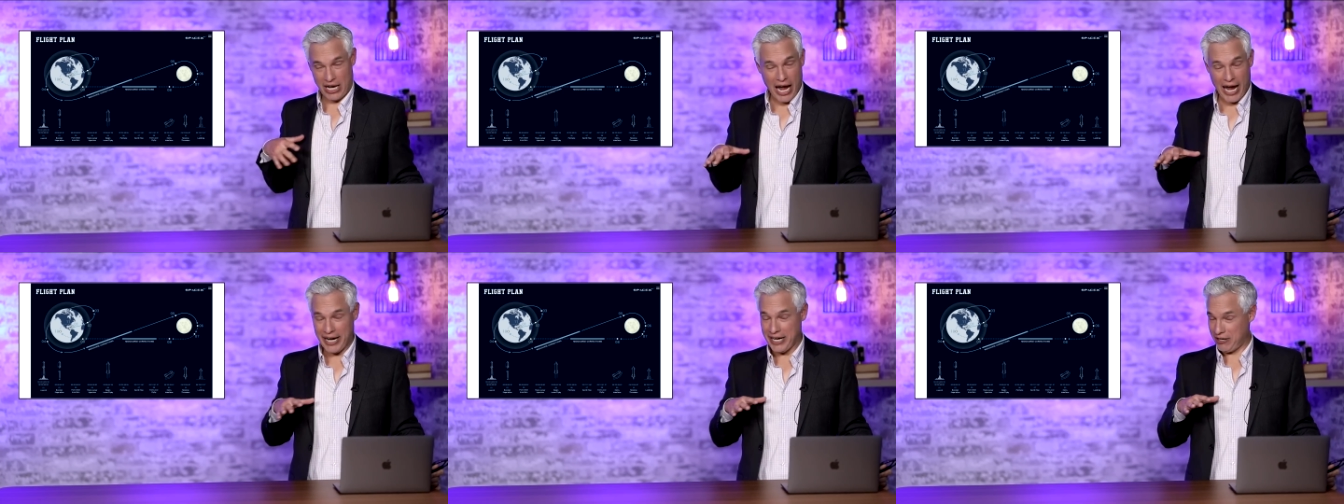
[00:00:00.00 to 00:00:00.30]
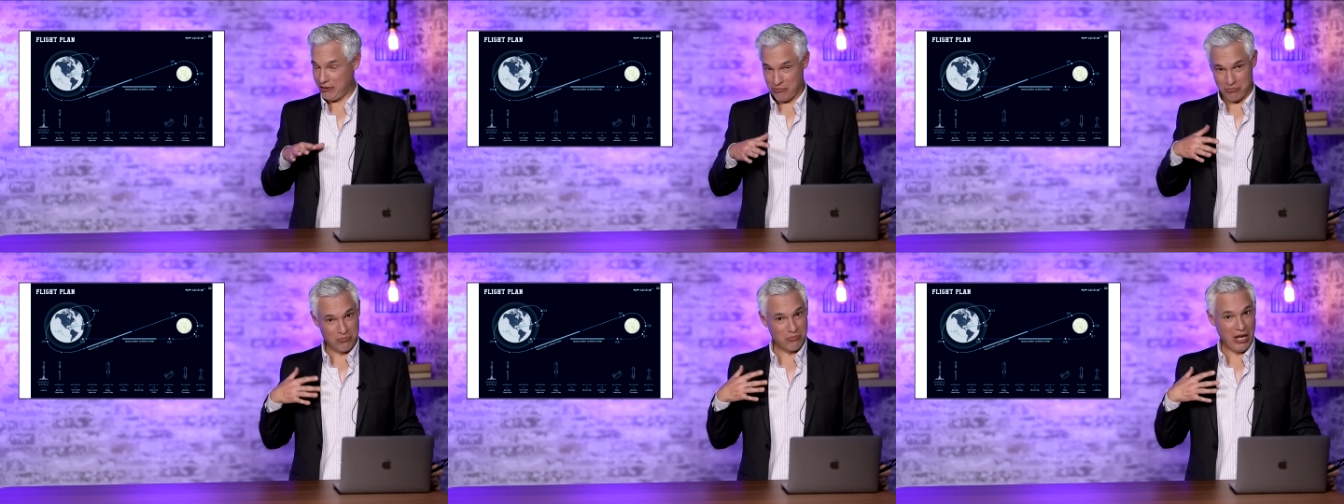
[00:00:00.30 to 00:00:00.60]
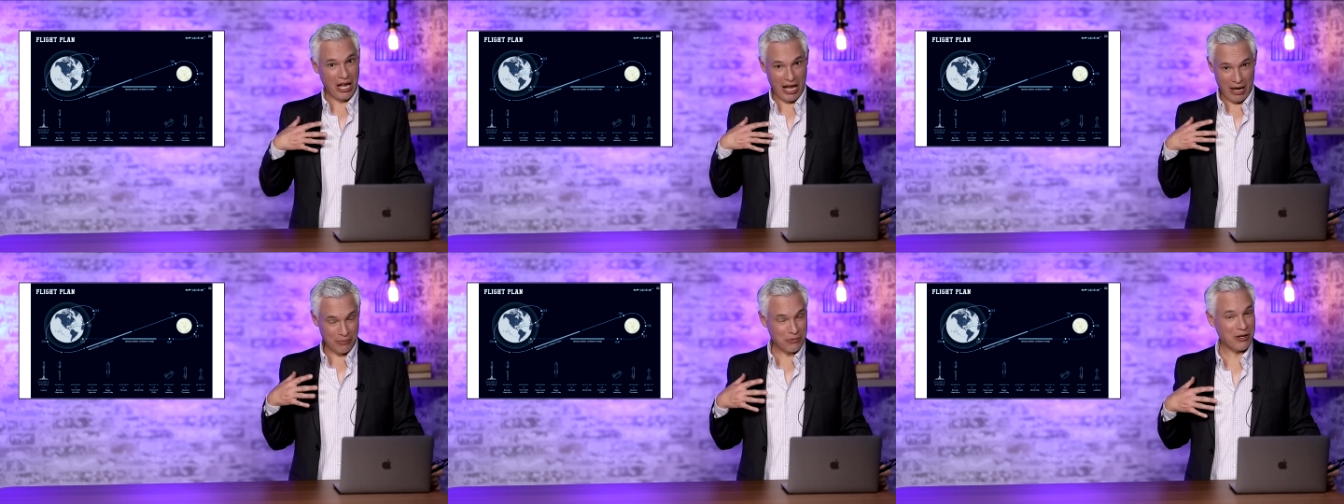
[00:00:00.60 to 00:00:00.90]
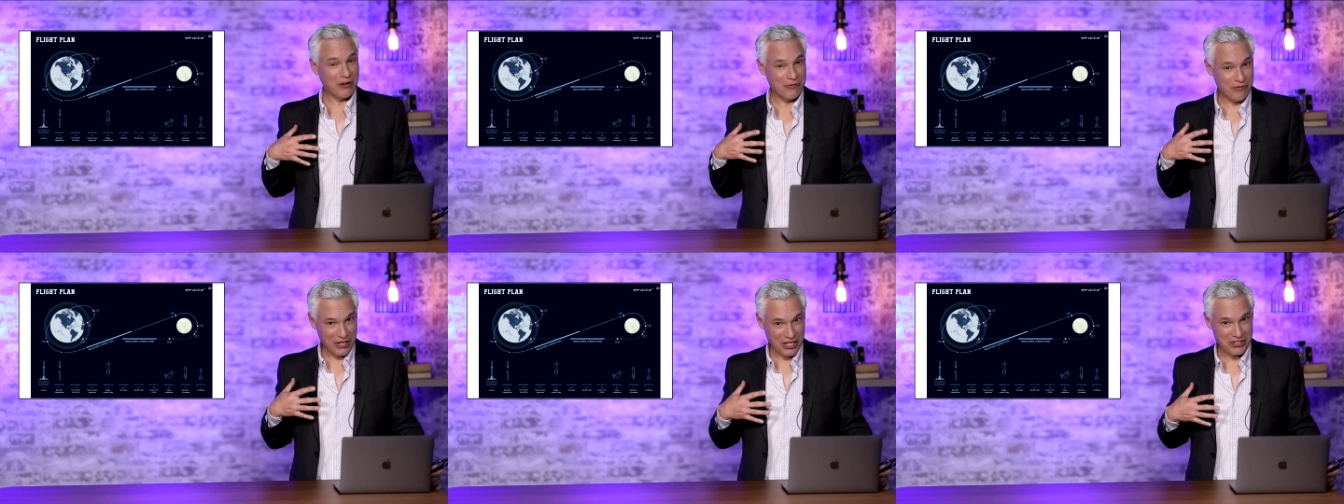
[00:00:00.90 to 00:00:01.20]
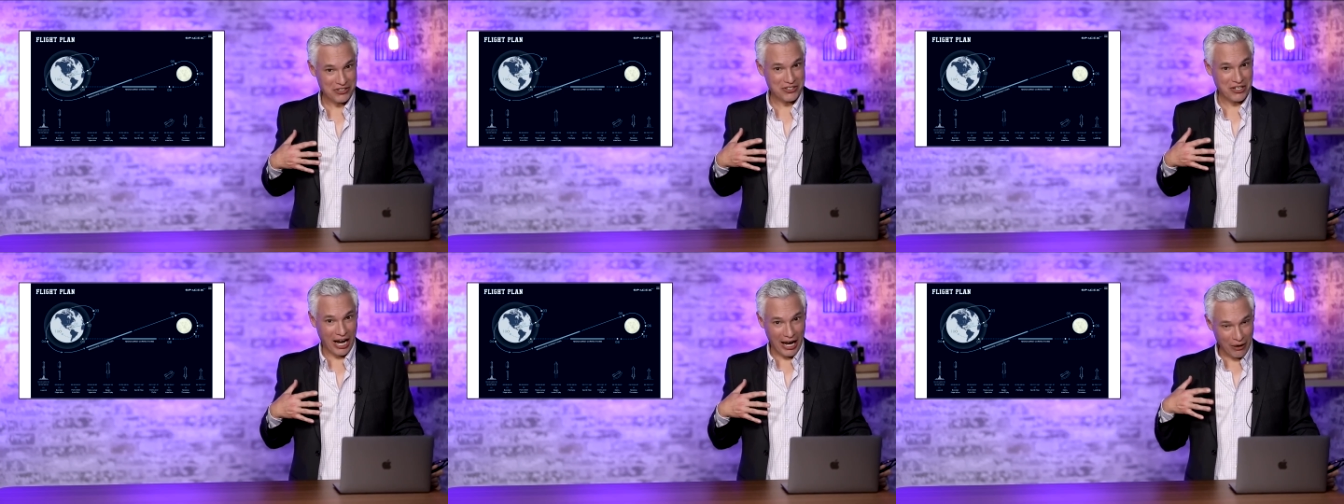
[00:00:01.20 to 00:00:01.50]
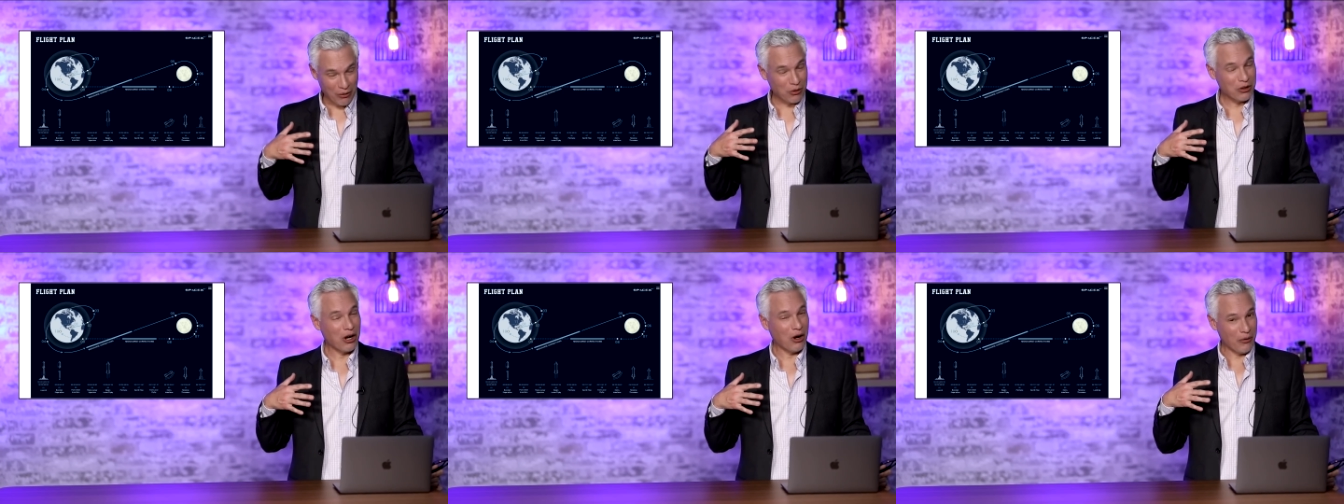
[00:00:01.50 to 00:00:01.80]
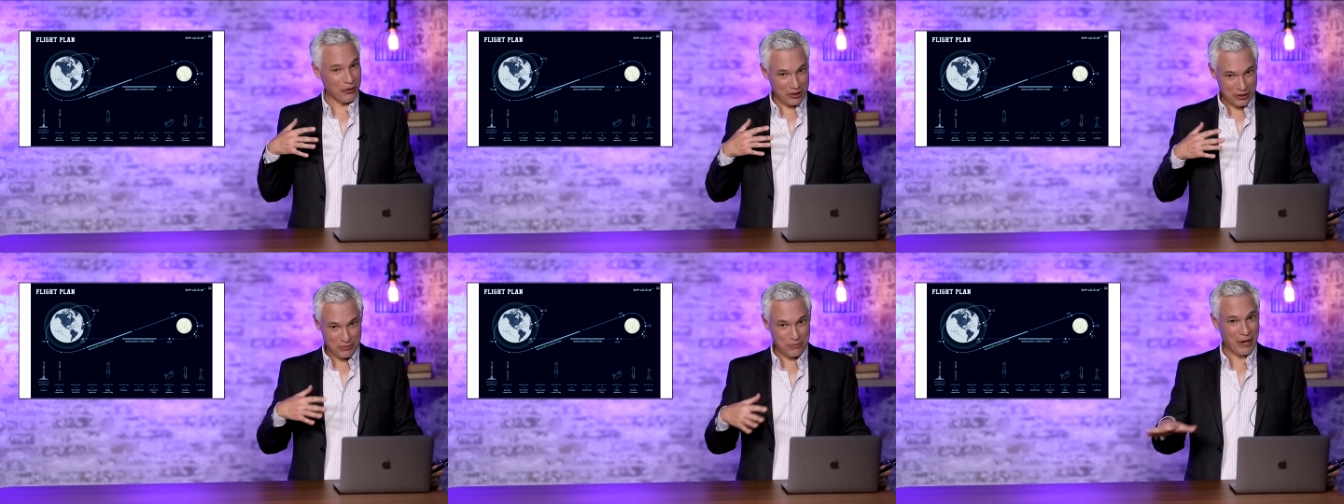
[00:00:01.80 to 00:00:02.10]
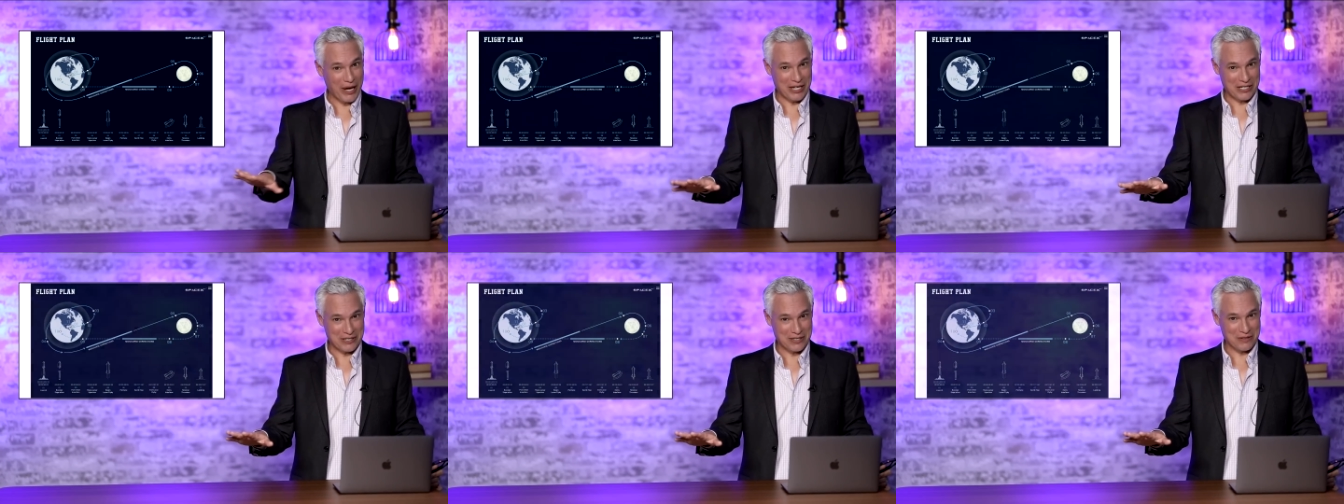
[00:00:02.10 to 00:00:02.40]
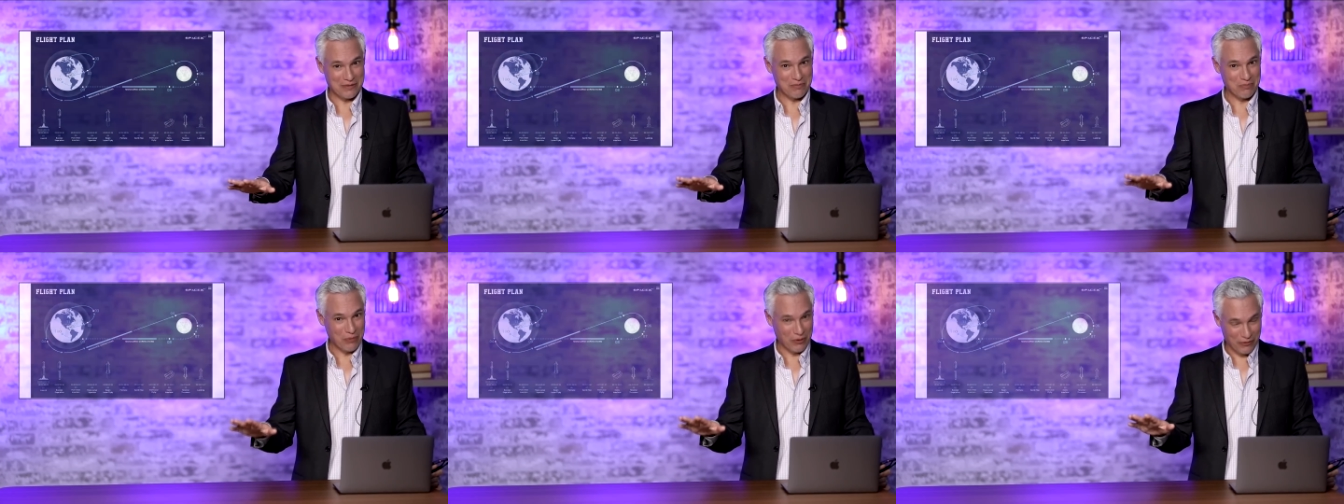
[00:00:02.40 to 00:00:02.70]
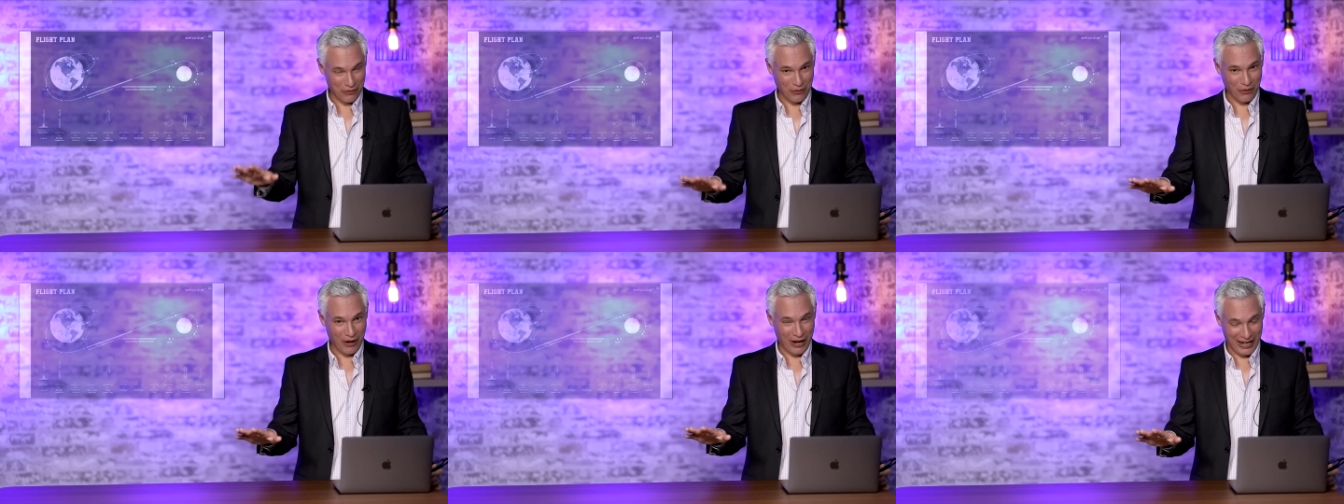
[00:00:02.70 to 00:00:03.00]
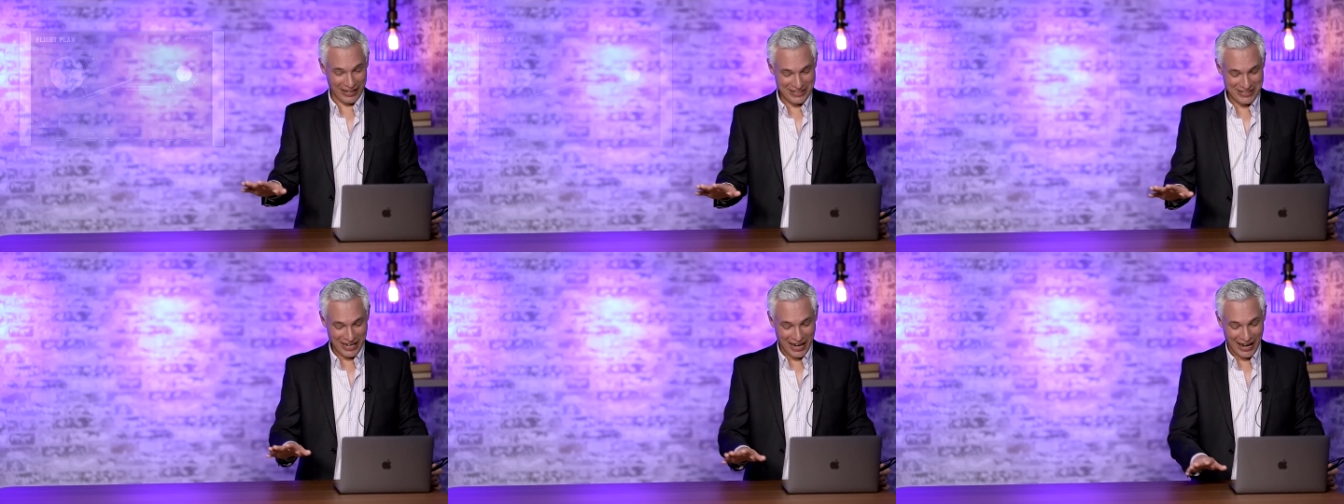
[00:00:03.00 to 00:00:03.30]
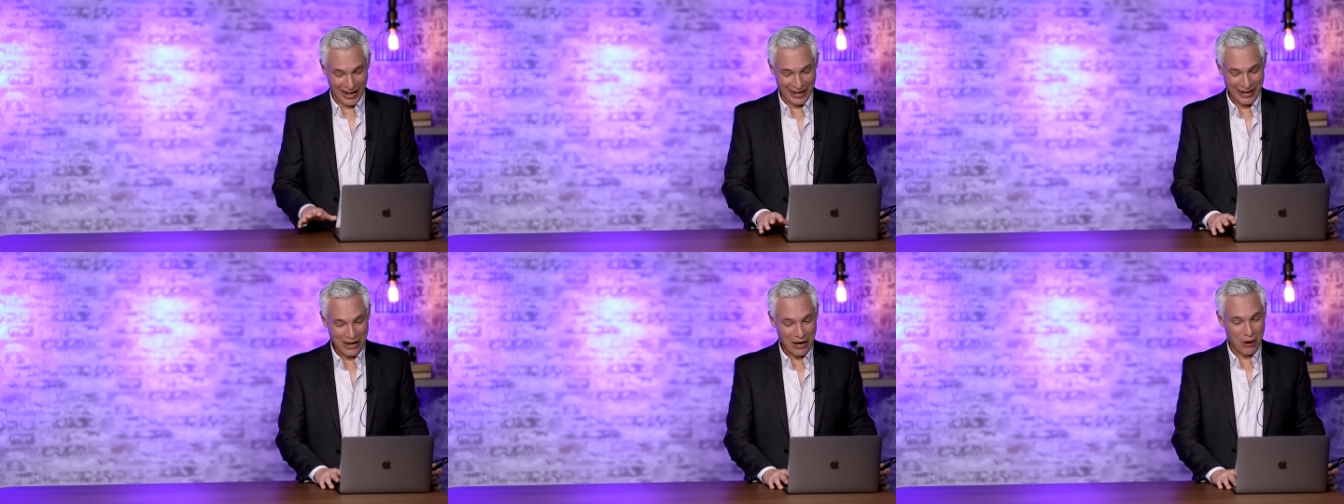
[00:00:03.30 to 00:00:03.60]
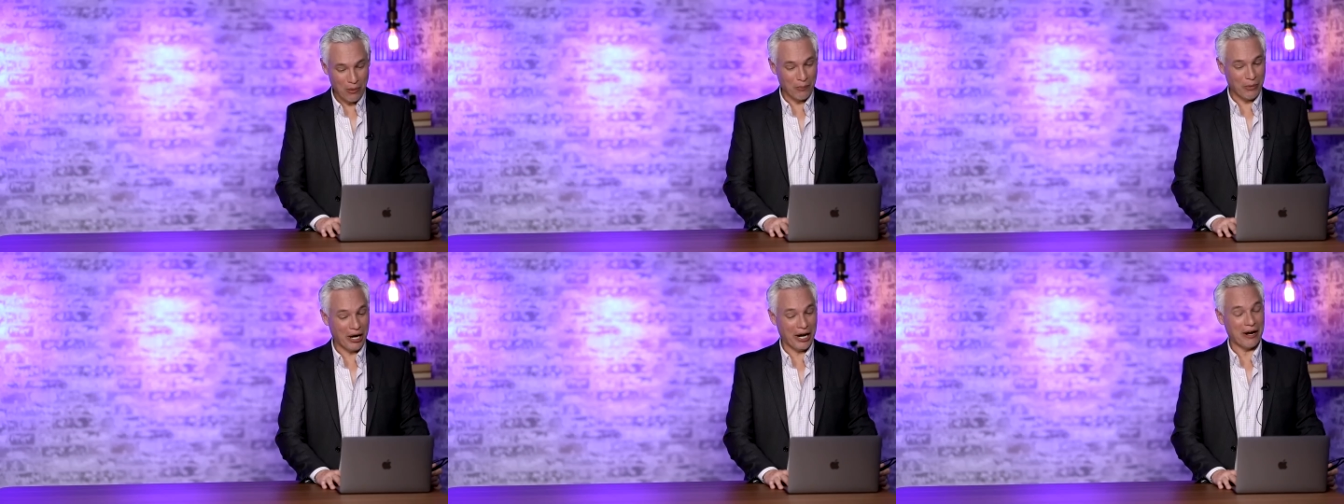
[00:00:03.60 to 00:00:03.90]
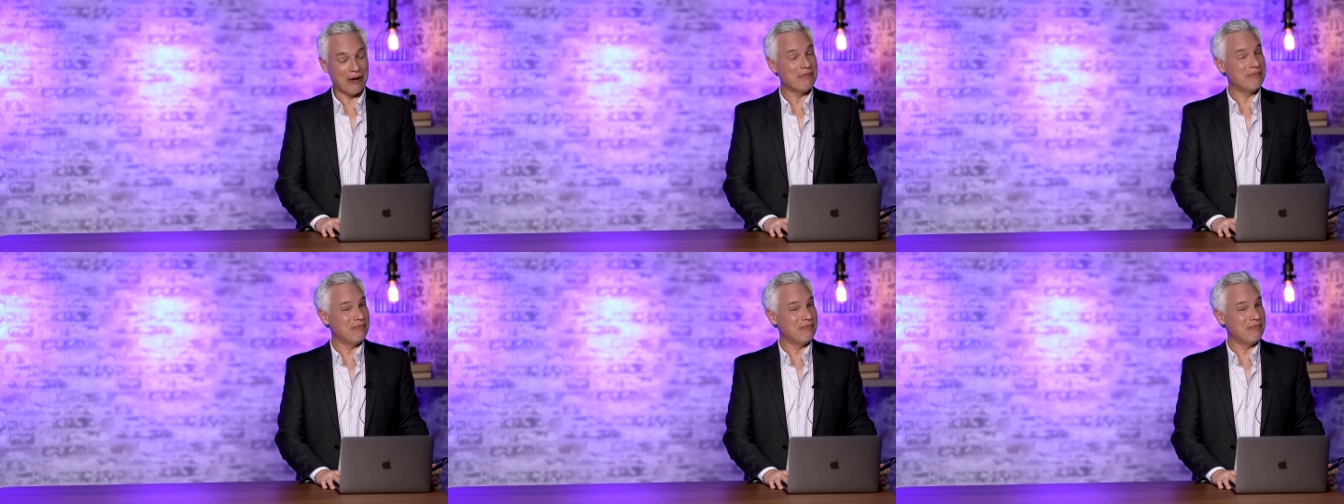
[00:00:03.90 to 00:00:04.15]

I, I'm convinced I will go in space before I die, but